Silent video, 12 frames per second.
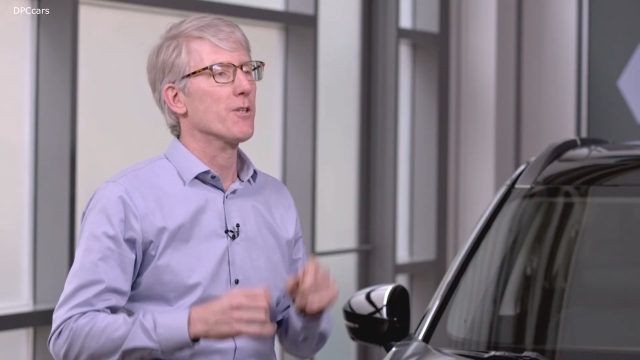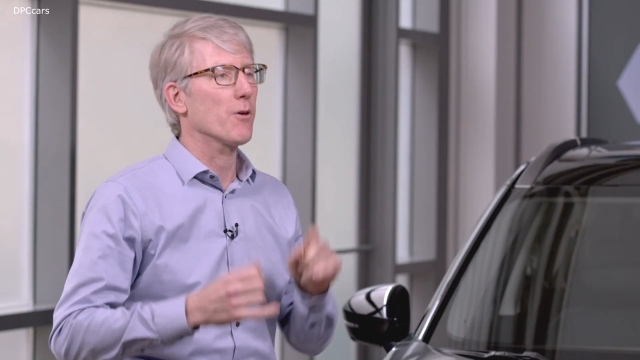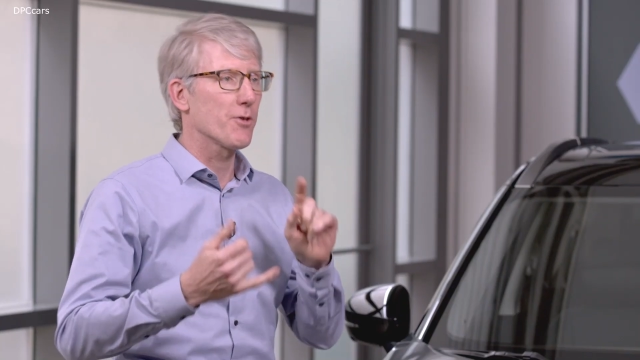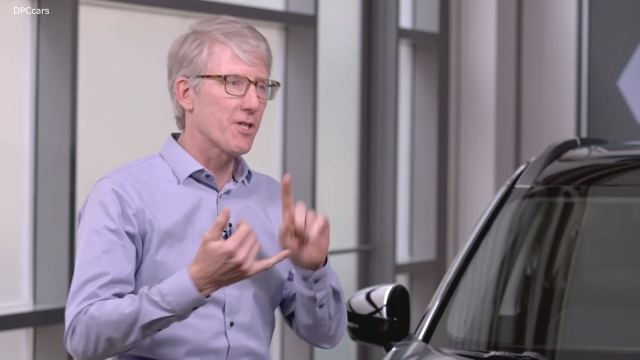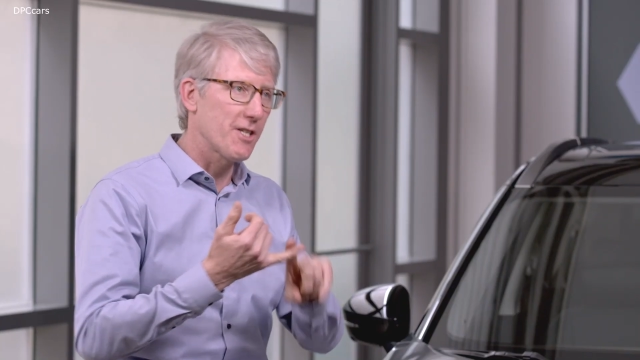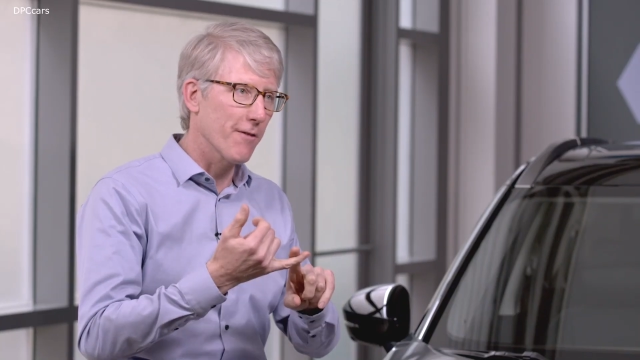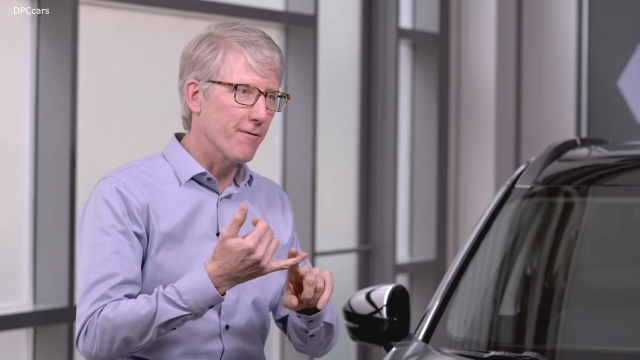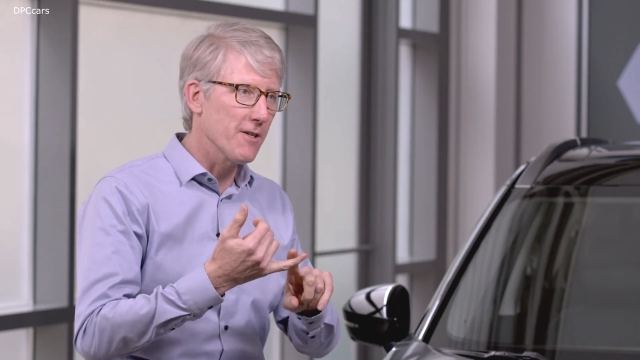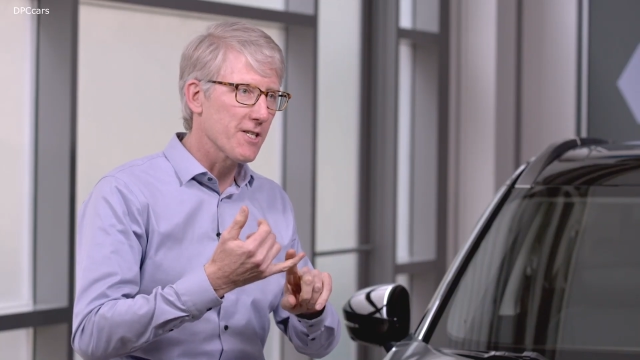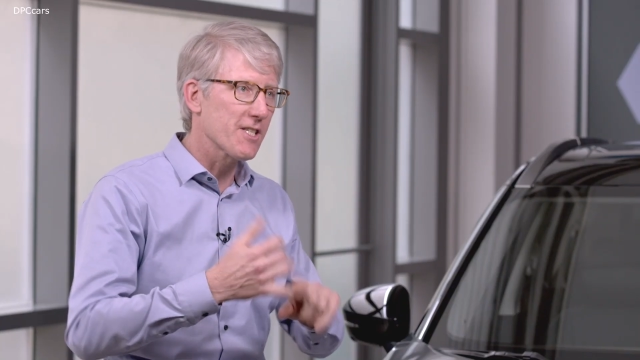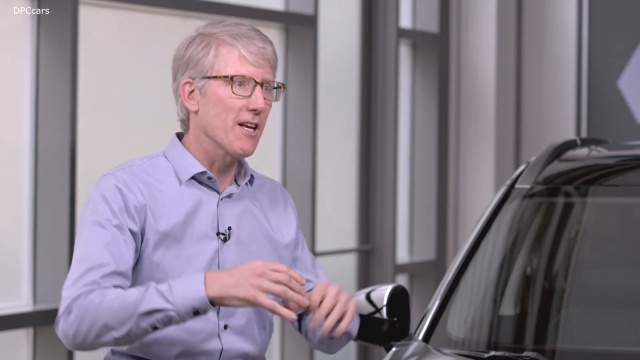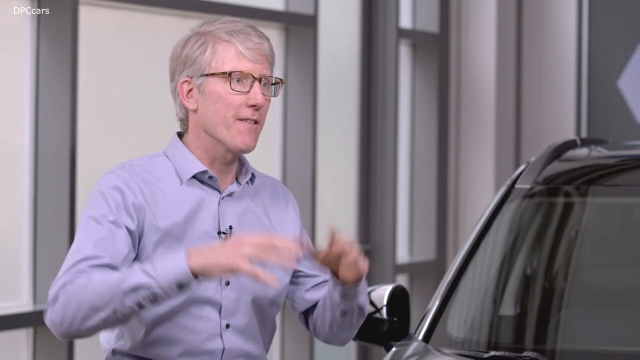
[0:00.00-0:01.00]
So
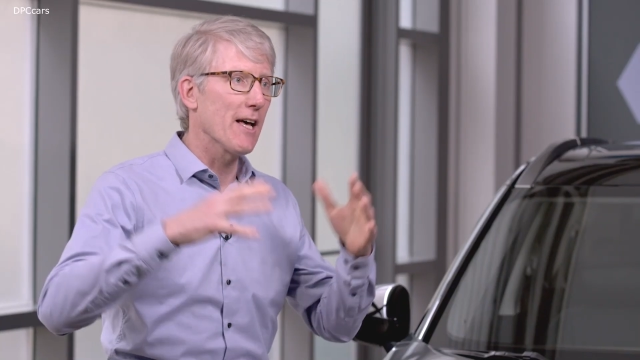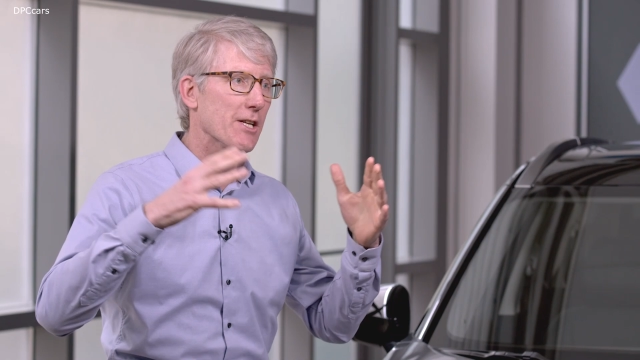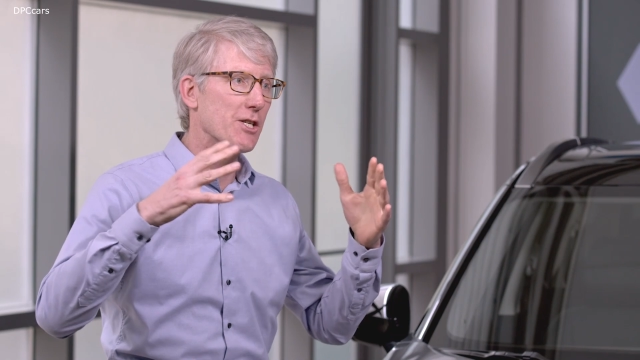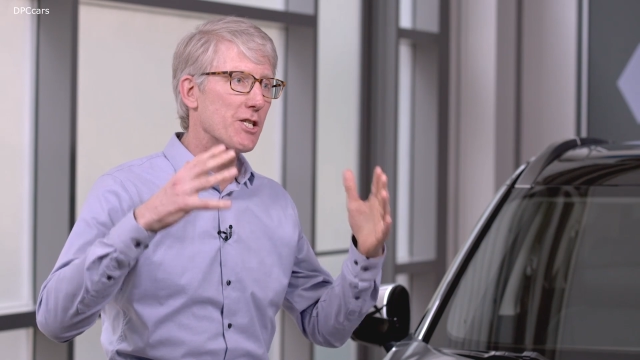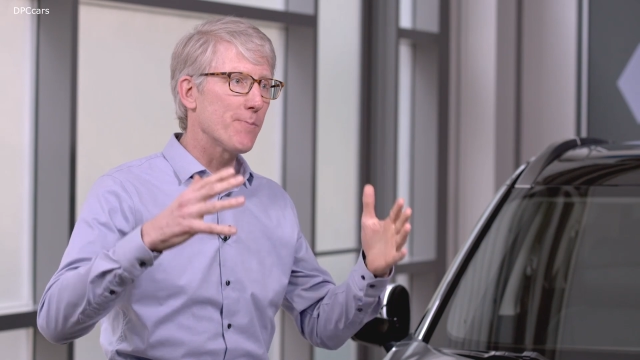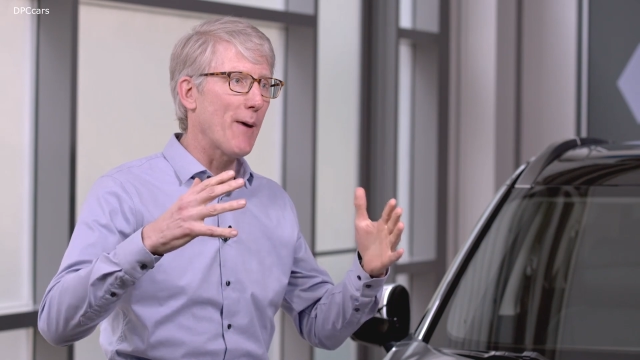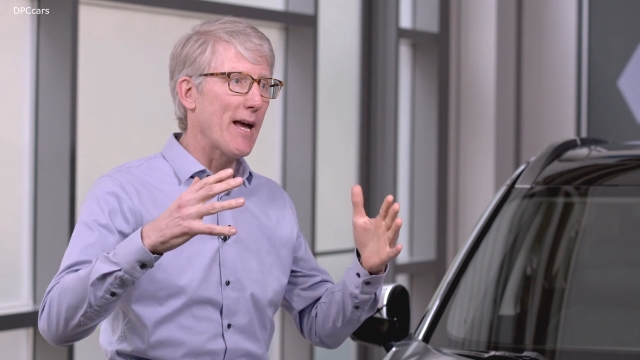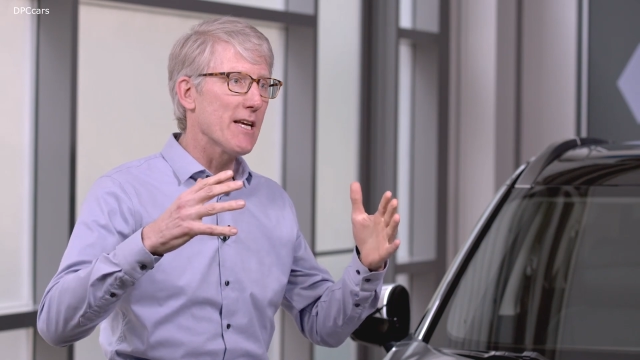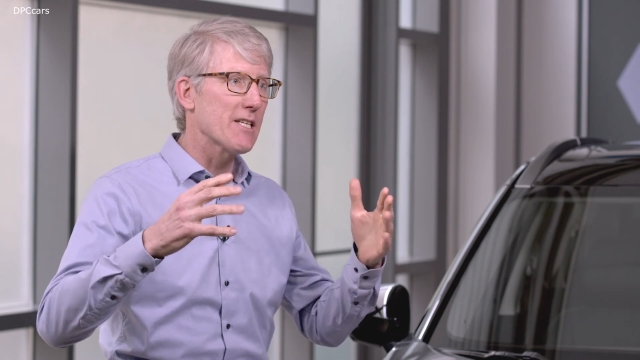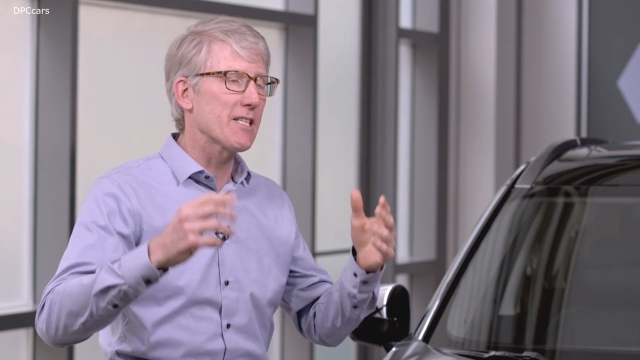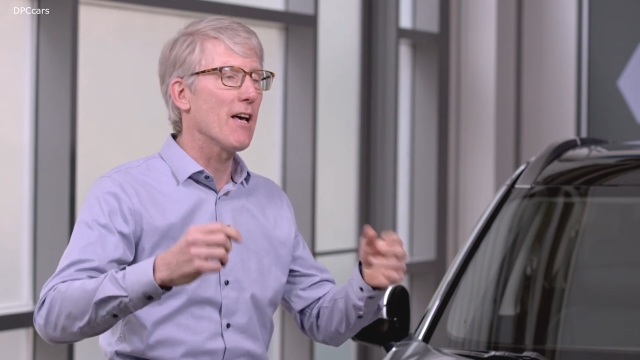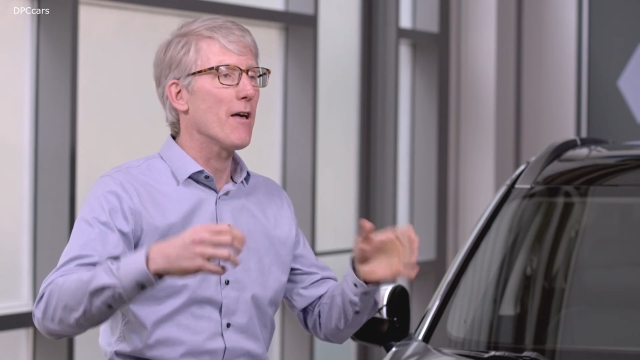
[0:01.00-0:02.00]
stiffness, then
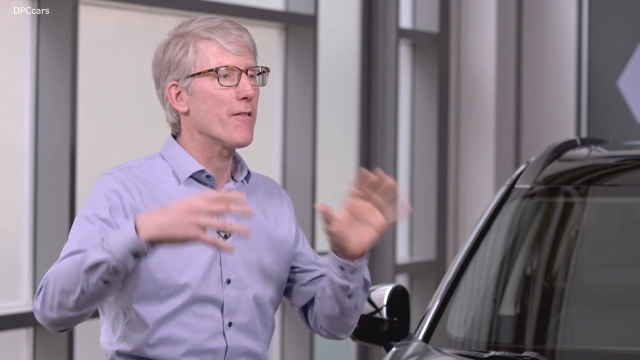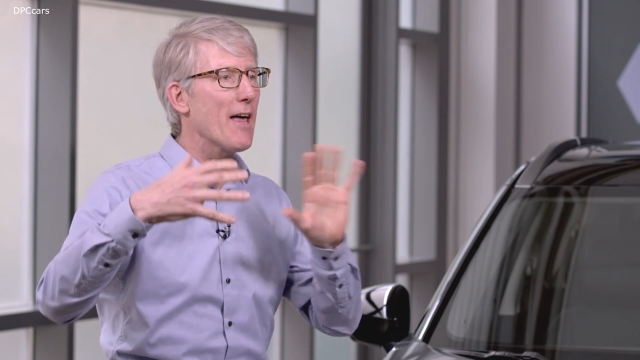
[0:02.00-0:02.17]
space,